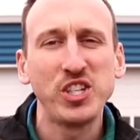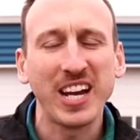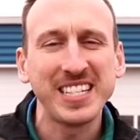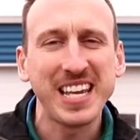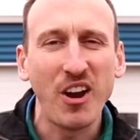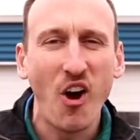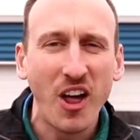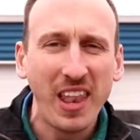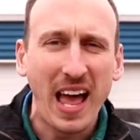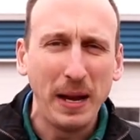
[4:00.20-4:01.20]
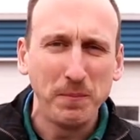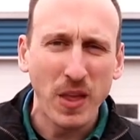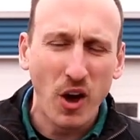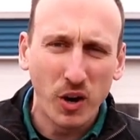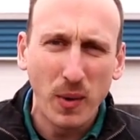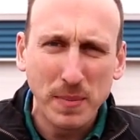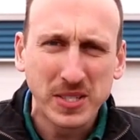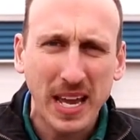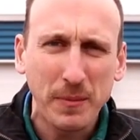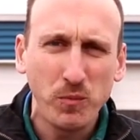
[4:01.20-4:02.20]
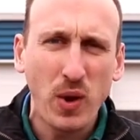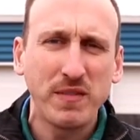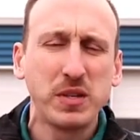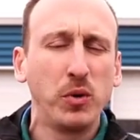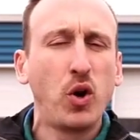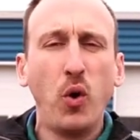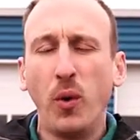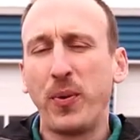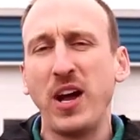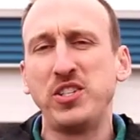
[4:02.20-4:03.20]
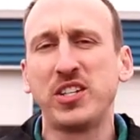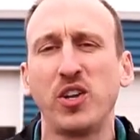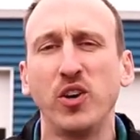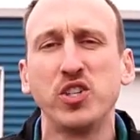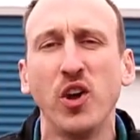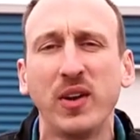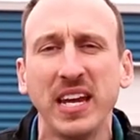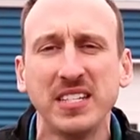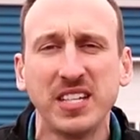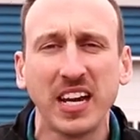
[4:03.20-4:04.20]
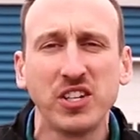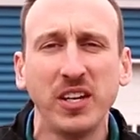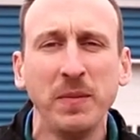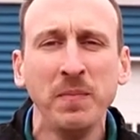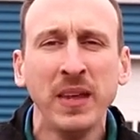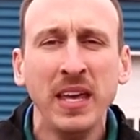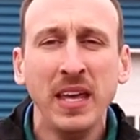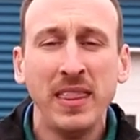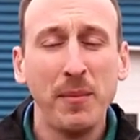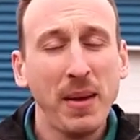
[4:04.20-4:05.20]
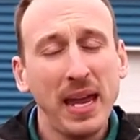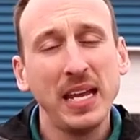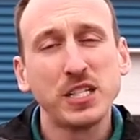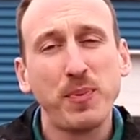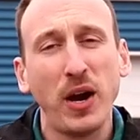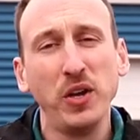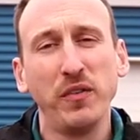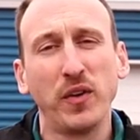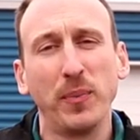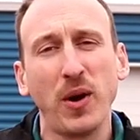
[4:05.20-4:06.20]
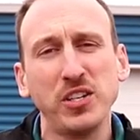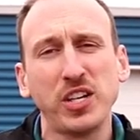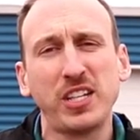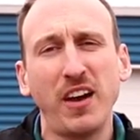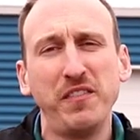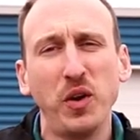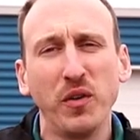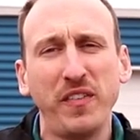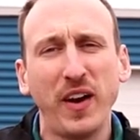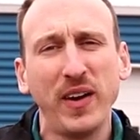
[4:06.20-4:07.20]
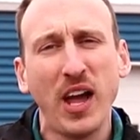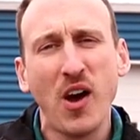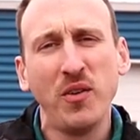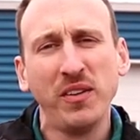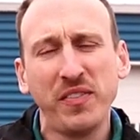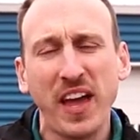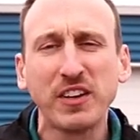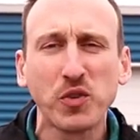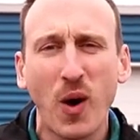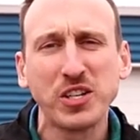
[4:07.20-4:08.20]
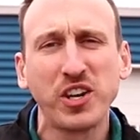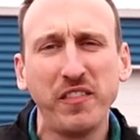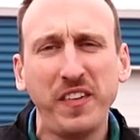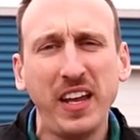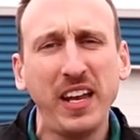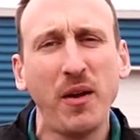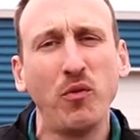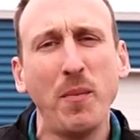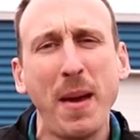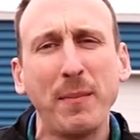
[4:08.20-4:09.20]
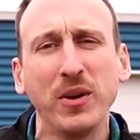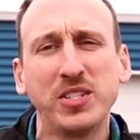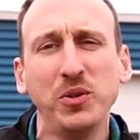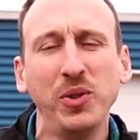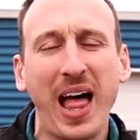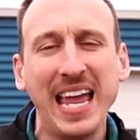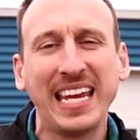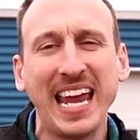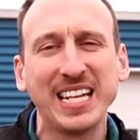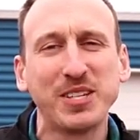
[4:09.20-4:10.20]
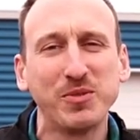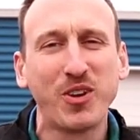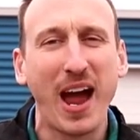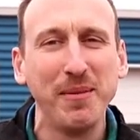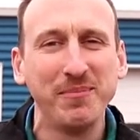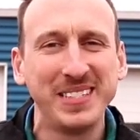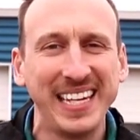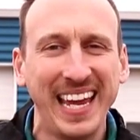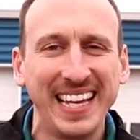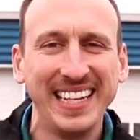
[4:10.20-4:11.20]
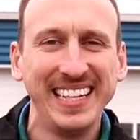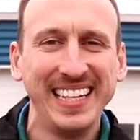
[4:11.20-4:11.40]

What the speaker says: to check us out online. On our website, we have some cool projects on our showcase section that may inspire you for a project of your very own. Thanks for watching our vid. Remember to like and subscribe. See ya.